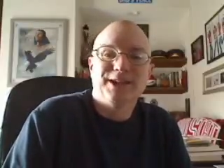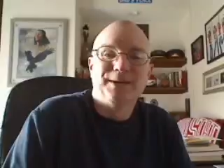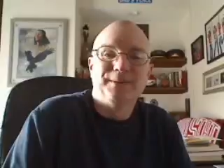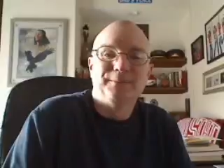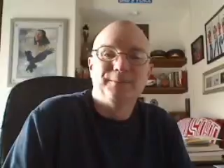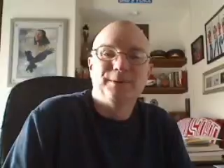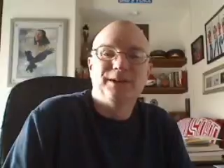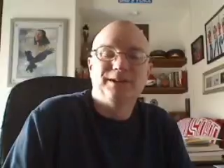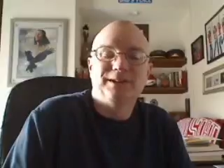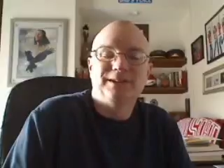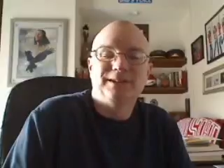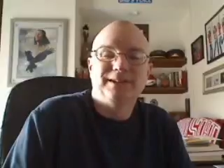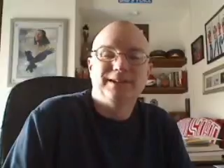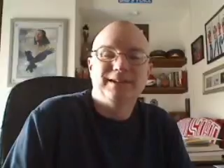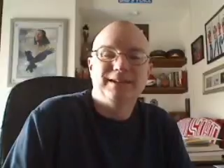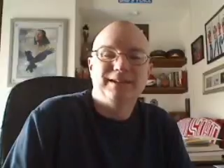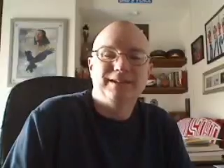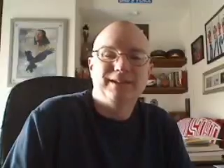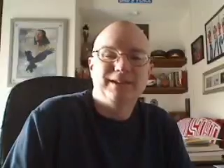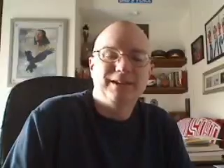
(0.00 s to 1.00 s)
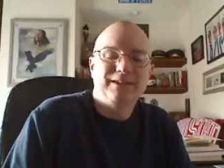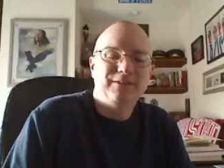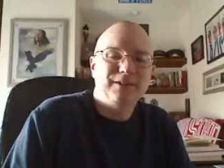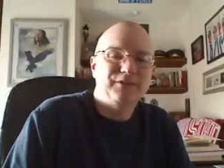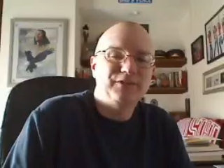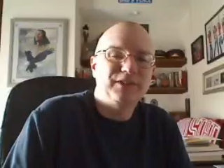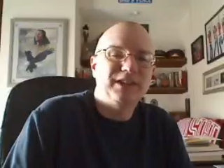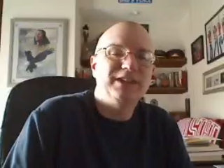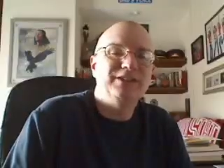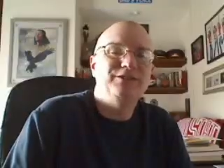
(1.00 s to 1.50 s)
But even
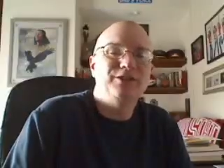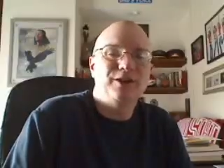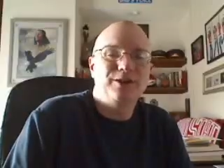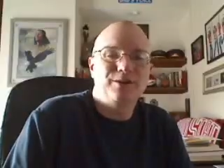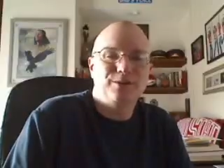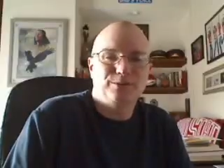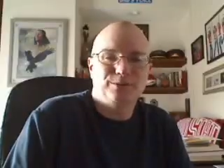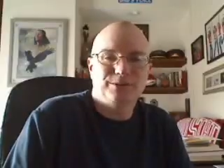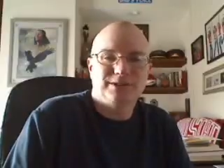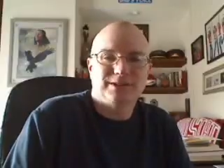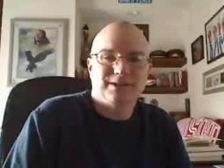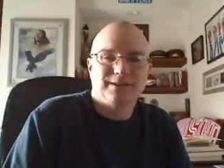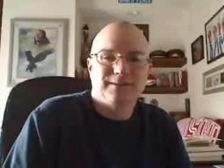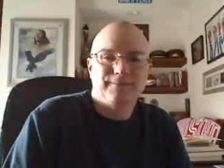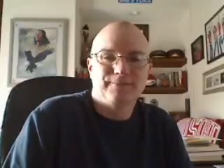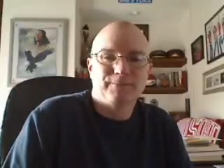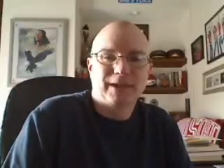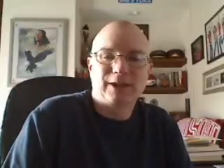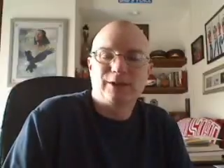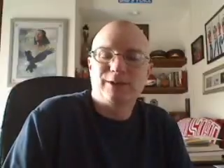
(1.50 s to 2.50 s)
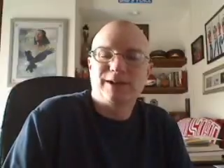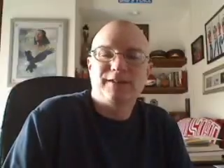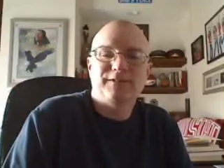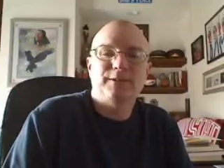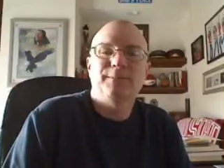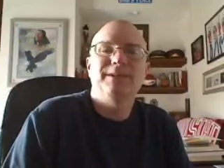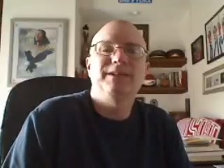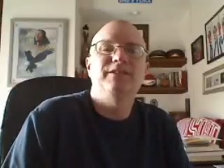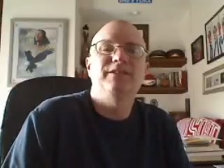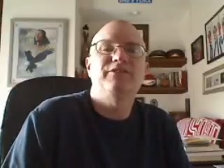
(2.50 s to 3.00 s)
if they don't, I don't have
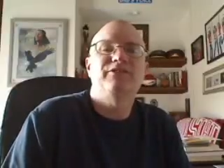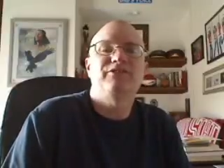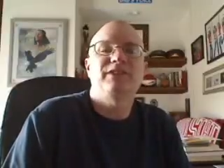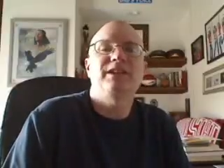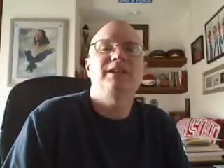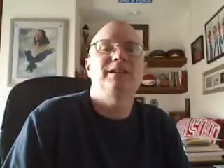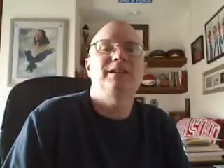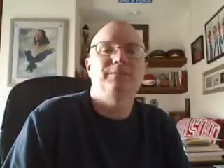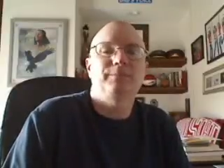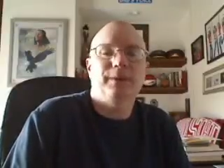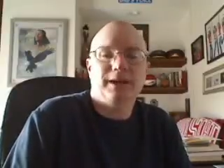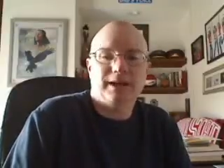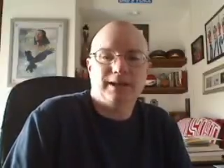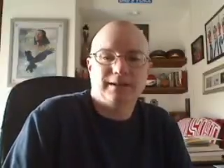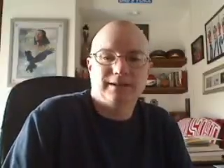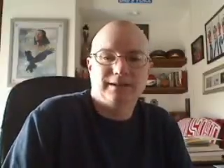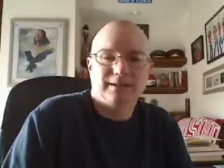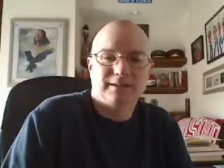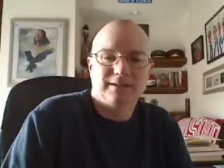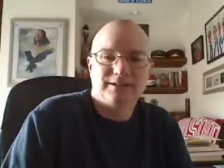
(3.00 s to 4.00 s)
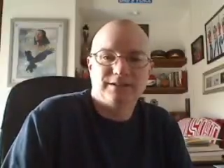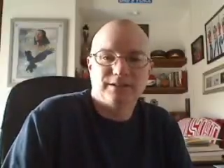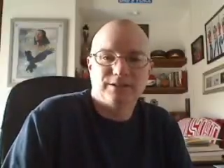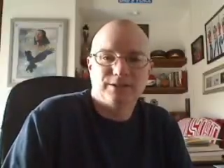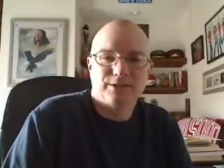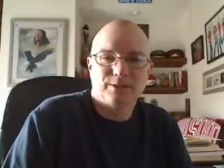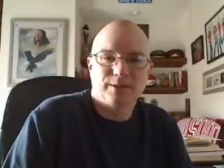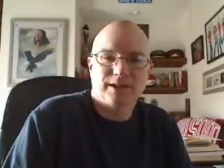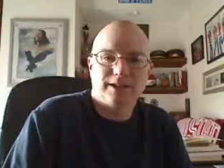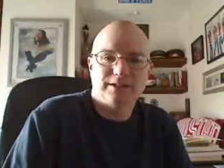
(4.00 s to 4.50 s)
to be defeated by the
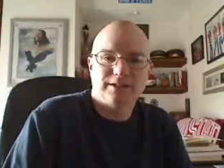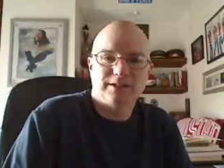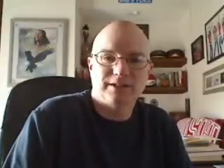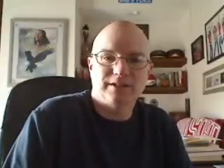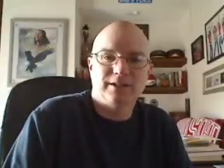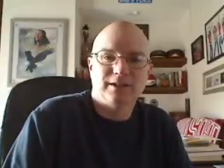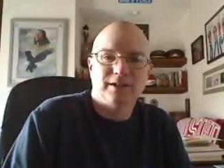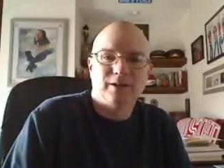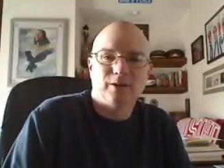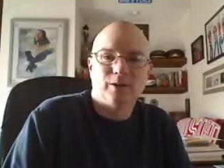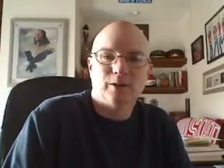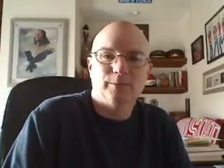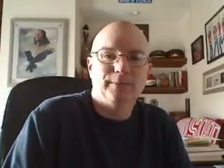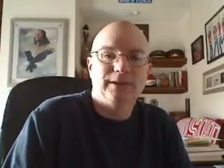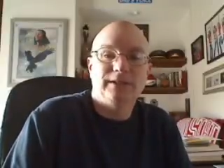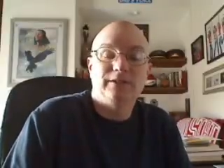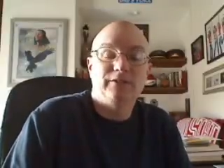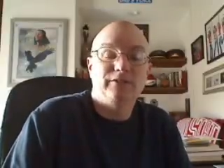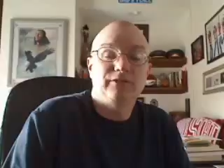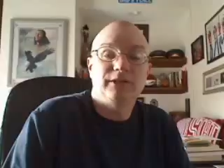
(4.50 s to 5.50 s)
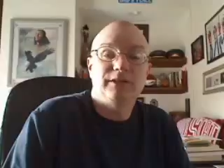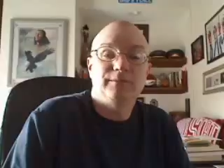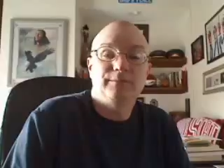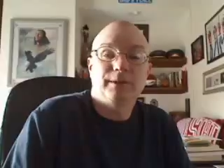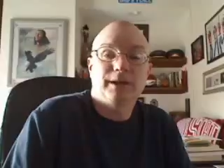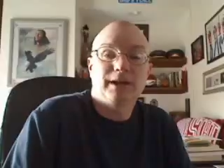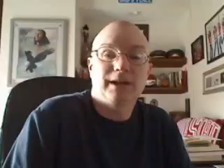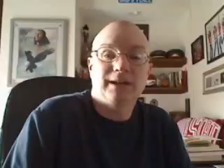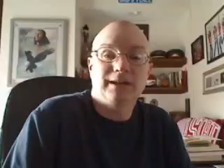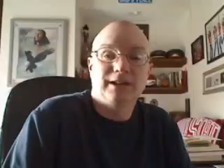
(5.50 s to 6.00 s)
situation or be defeated
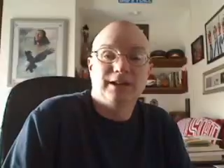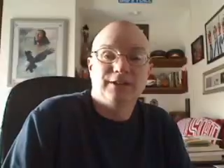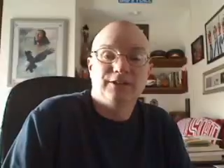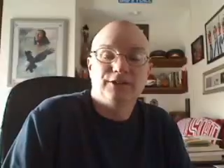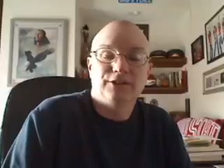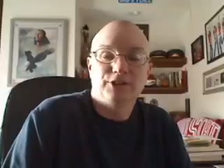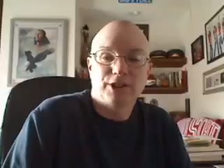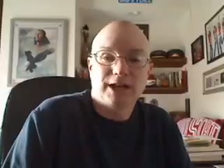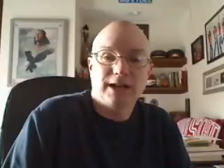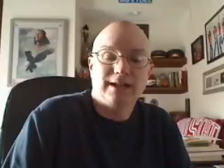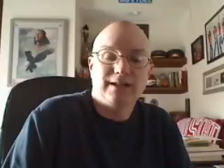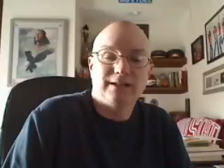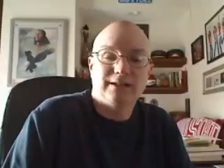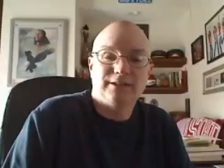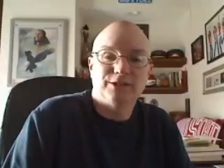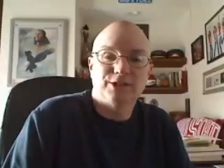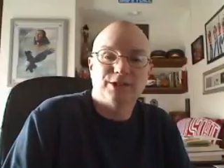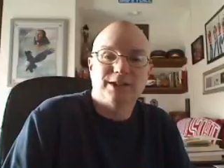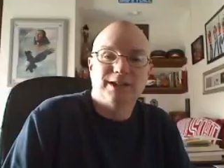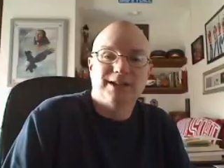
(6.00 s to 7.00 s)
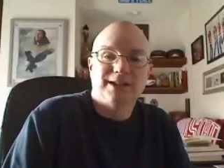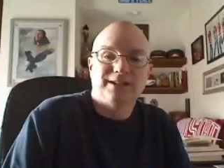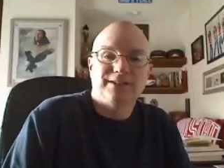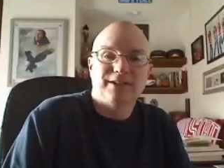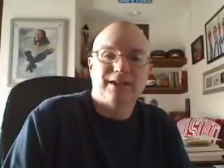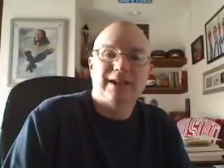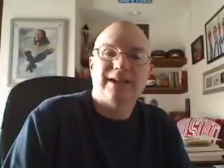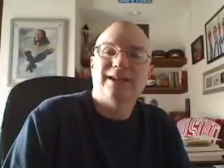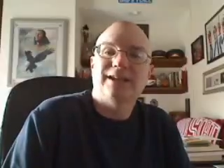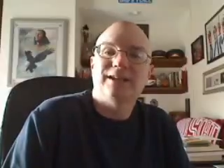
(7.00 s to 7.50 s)
by the challenge,
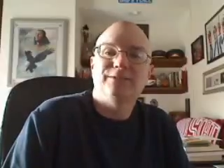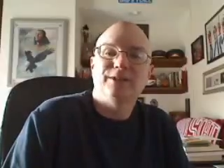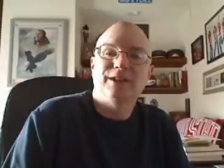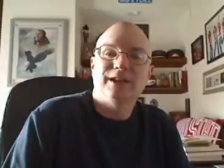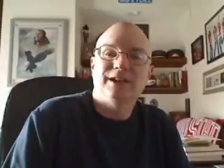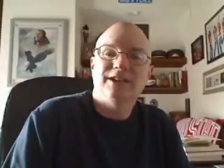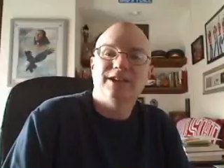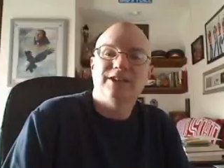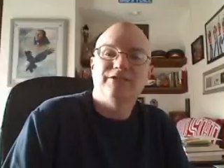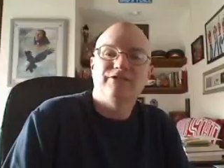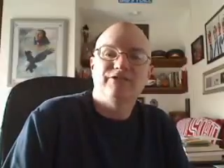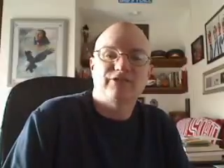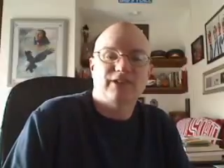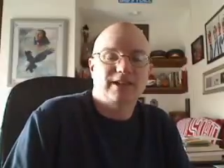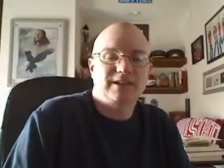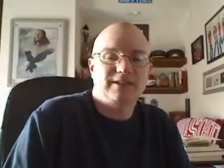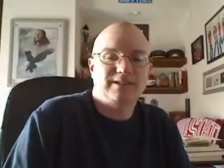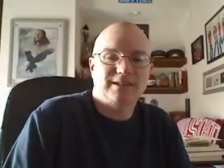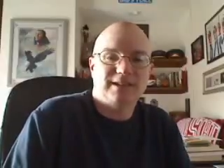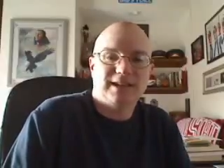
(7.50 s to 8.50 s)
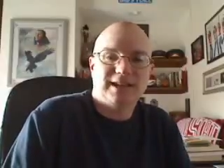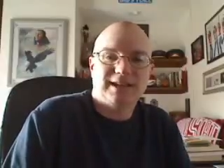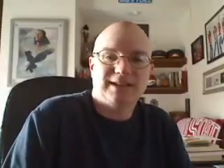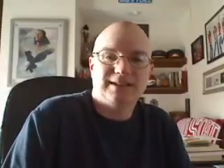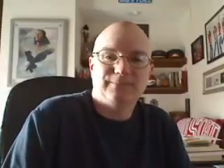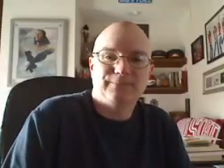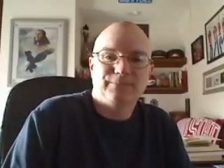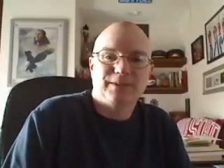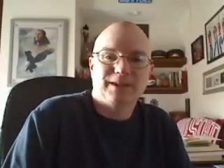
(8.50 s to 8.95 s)
that I could, again, face that.